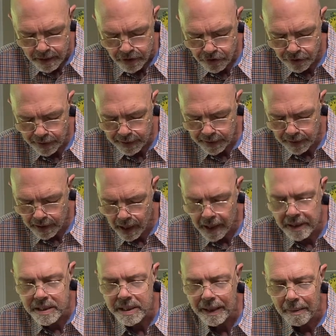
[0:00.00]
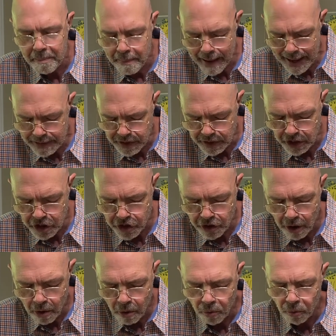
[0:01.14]
trinket gods, magic
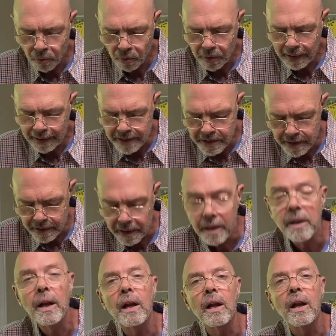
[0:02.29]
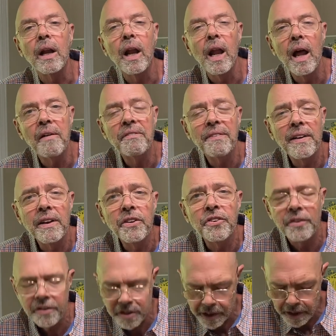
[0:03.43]
show religion,
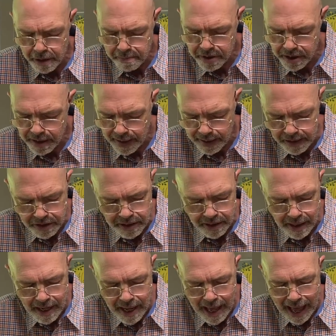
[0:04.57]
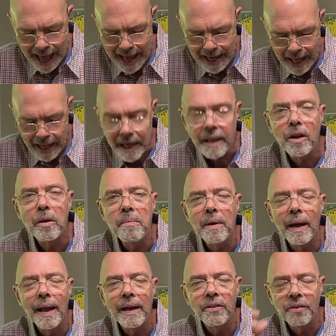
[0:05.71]
loveless, cheap sex, and an
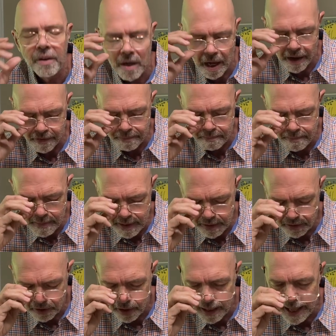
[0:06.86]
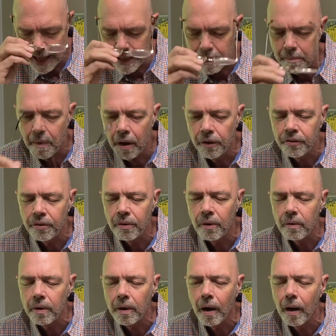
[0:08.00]
accumulation of mental and
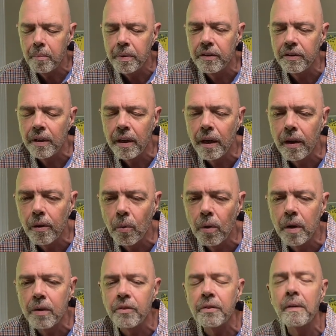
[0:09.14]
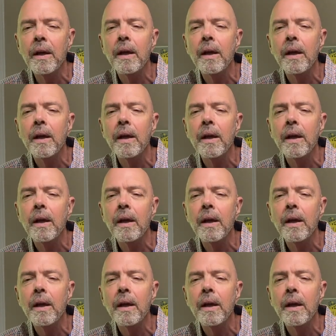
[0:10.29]
emotional garbage. In other words,